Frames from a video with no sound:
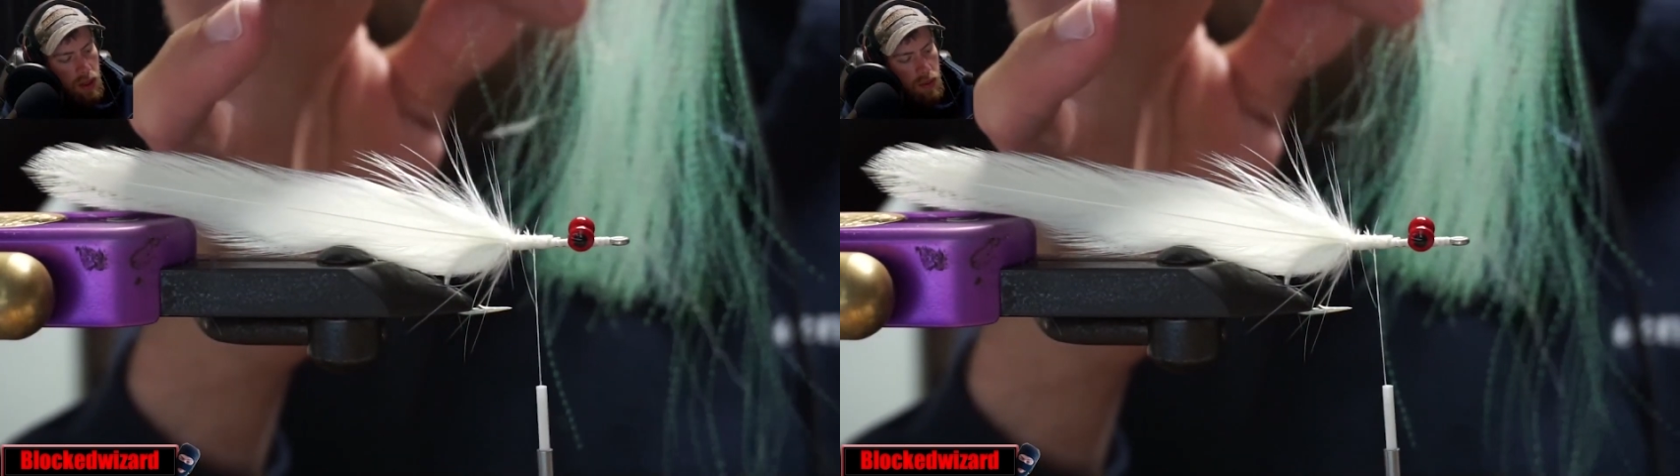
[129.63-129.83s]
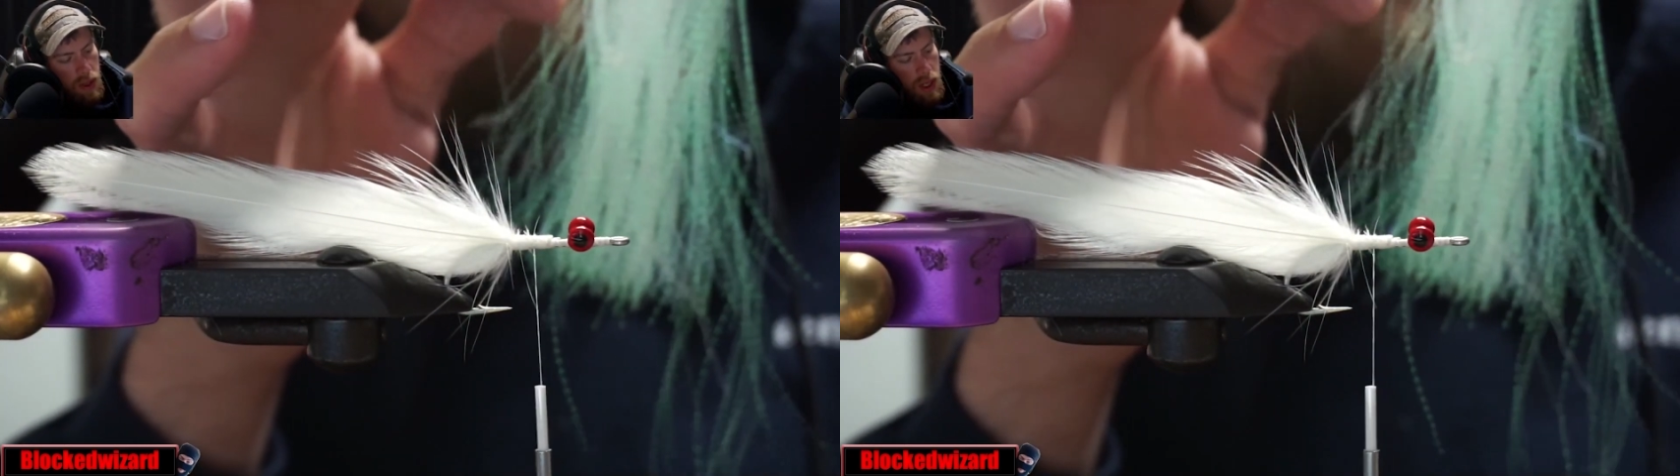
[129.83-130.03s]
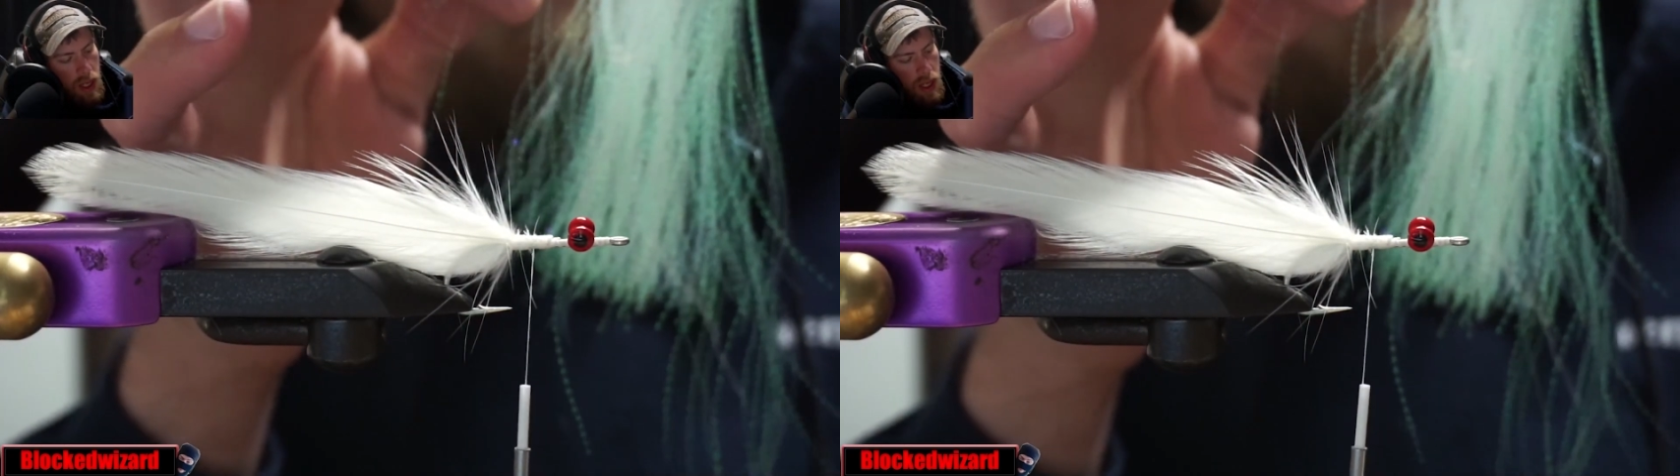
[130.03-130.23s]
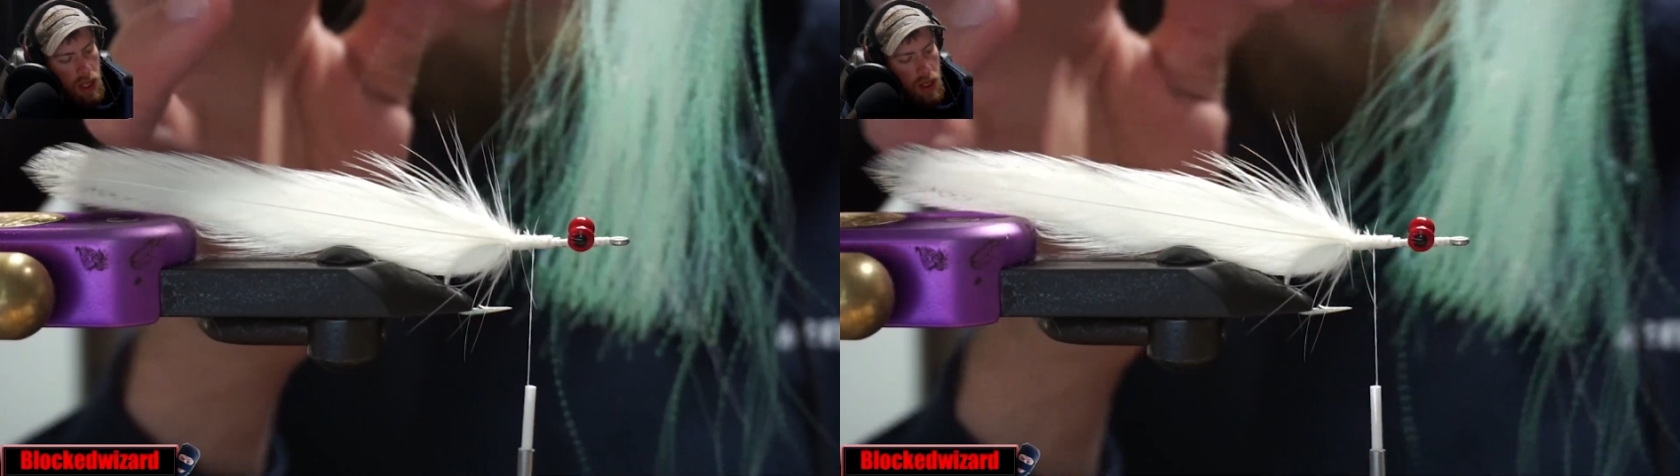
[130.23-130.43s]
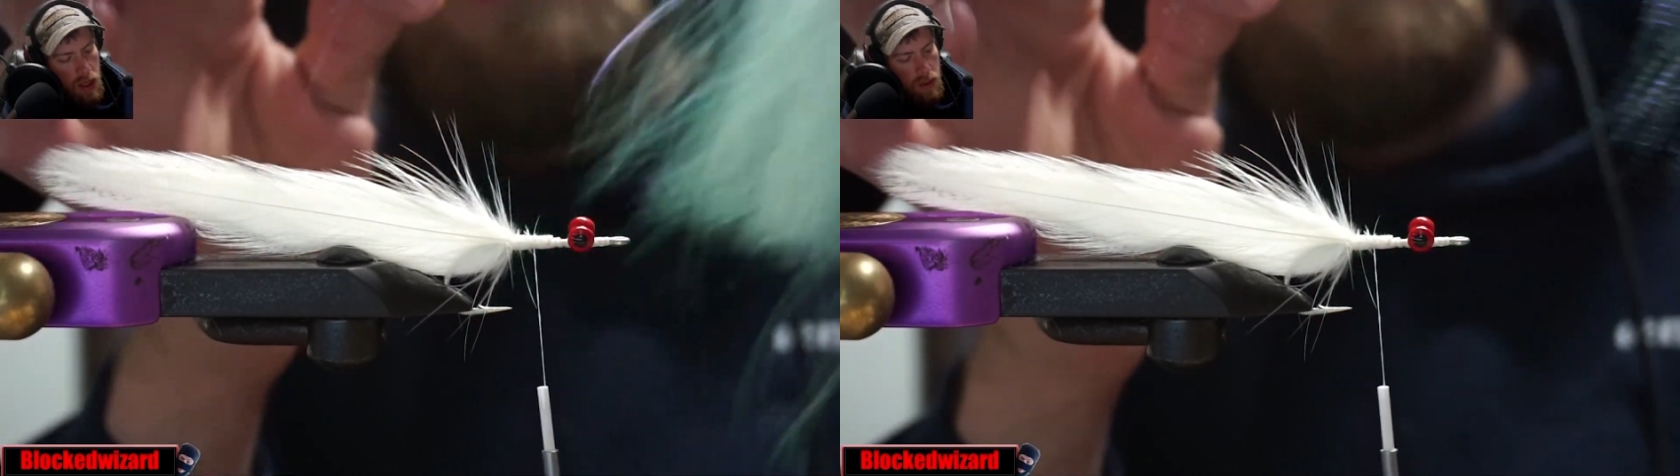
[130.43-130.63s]

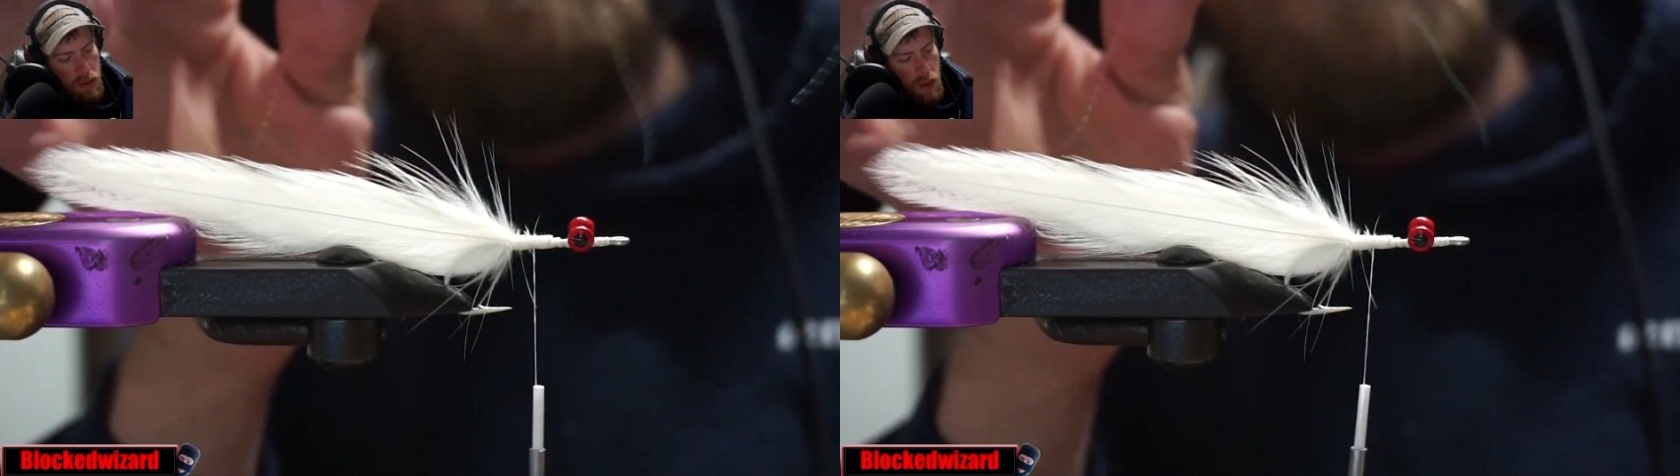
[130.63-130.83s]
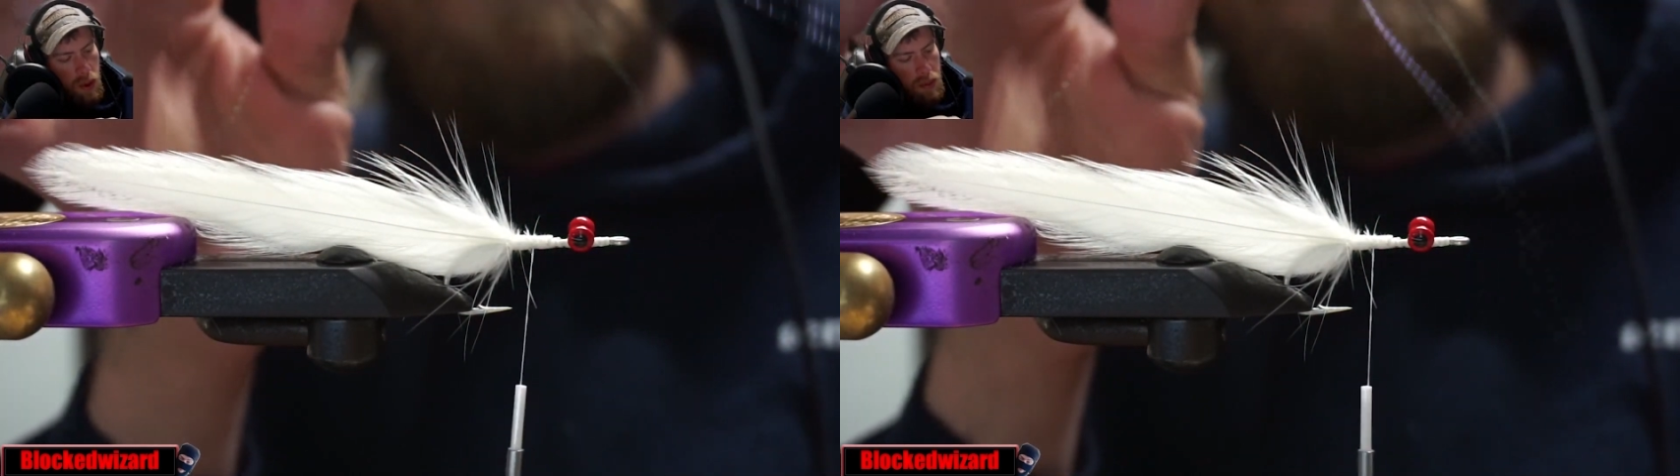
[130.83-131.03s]
3 to 4